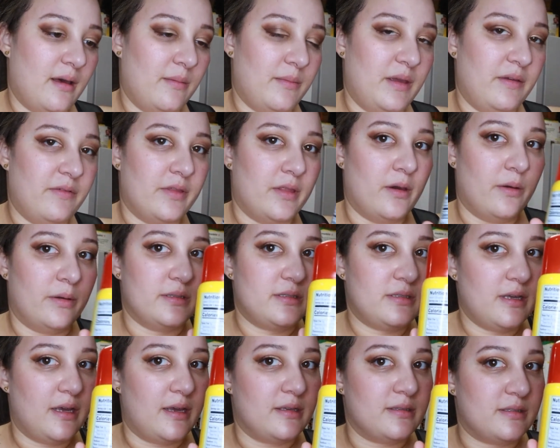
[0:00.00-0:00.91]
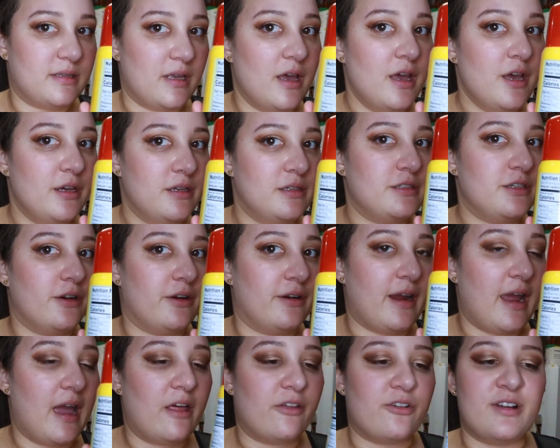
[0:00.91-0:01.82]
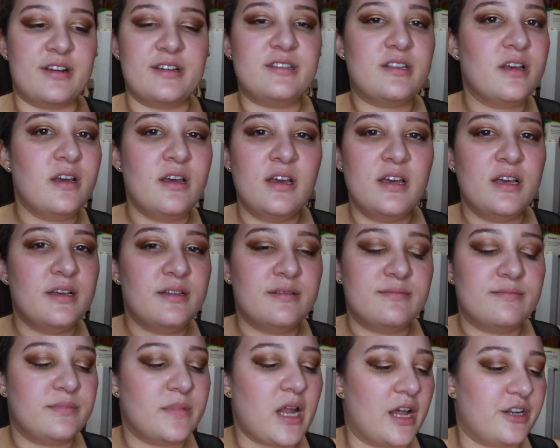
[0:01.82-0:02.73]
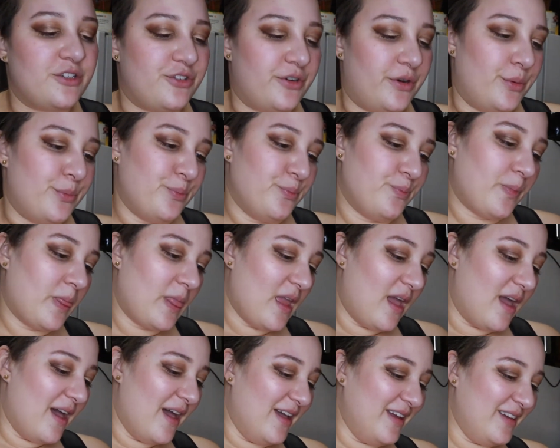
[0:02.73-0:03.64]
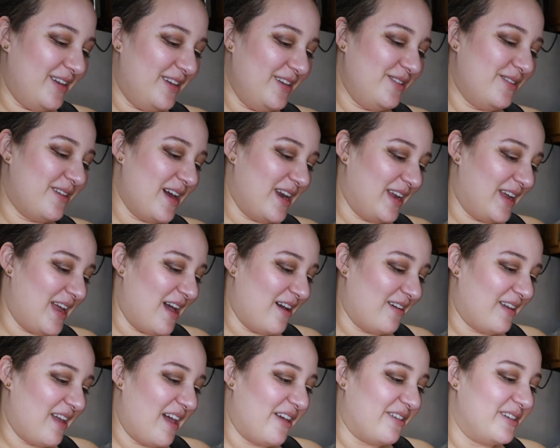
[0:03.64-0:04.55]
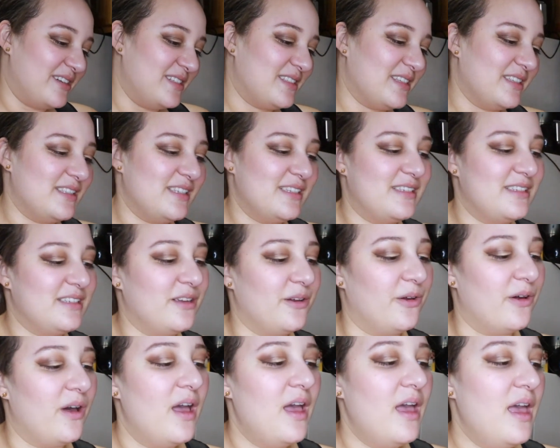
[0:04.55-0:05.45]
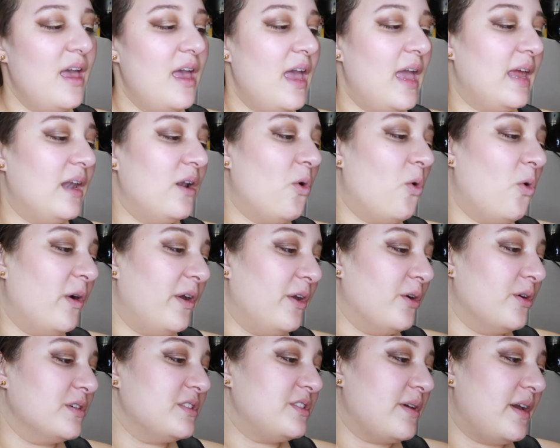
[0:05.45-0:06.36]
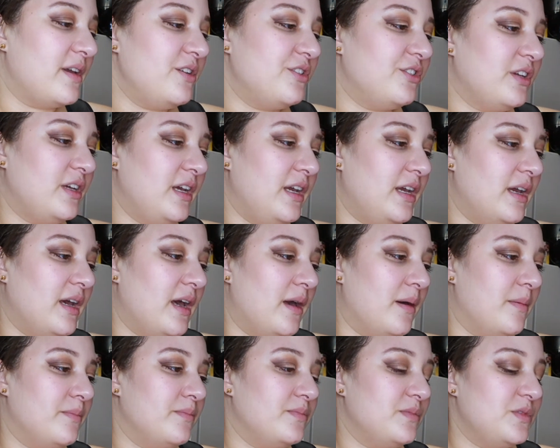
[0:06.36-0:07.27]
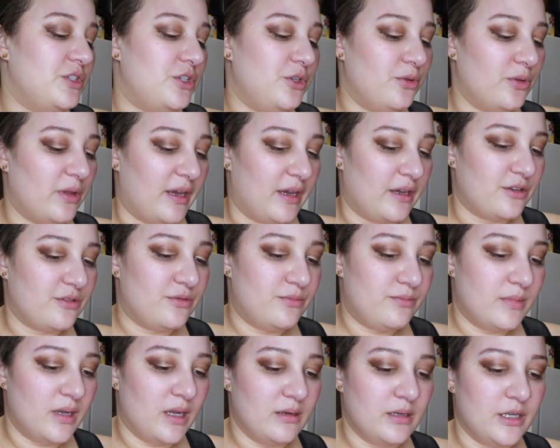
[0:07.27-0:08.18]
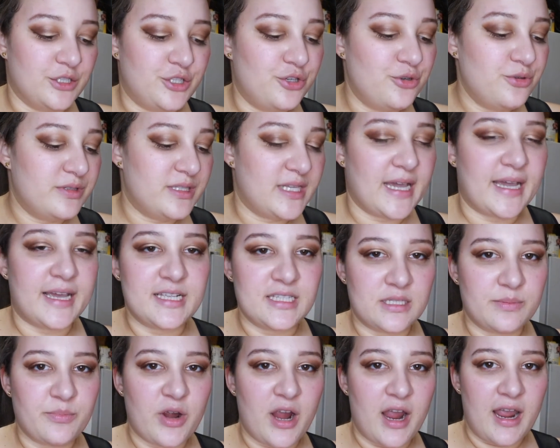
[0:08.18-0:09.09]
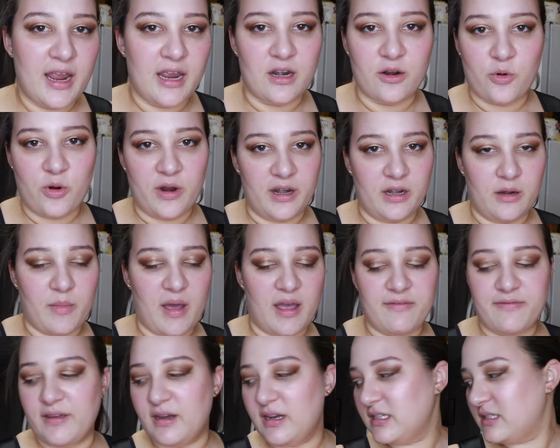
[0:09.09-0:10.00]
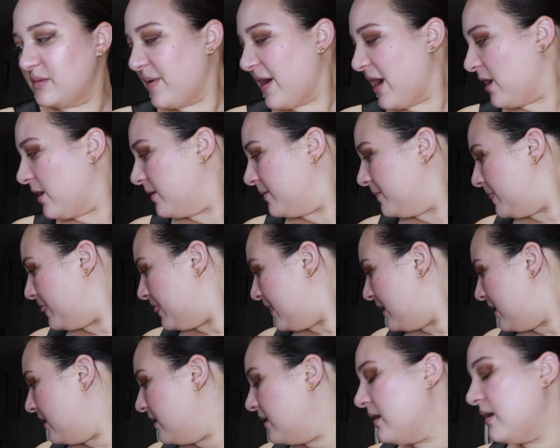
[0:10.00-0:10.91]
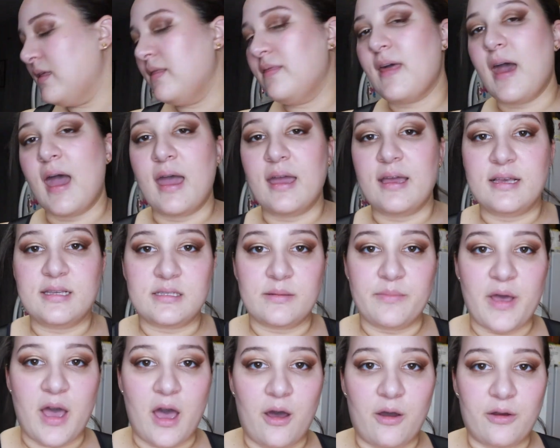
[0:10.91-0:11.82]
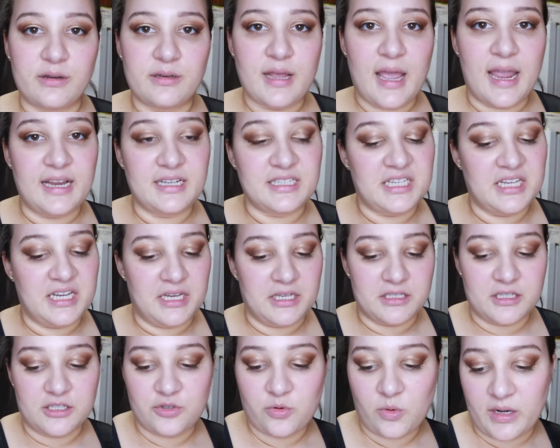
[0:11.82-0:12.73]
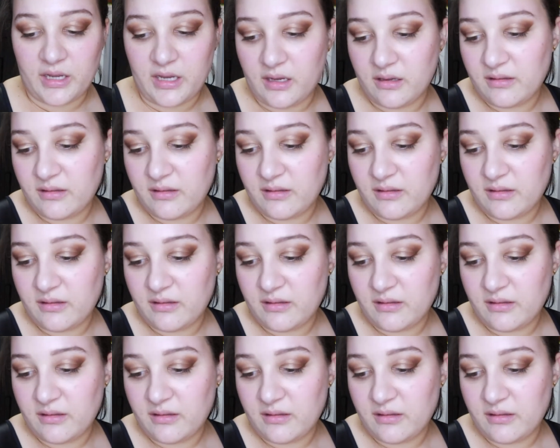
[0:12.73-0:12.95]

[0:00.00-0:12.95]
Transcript: even though it says 0 calories. Not true. You gotta count calories because it's still an oil. So I usually do like a 2-second spray, and according to MyFitnessPal, that is about 18 to 20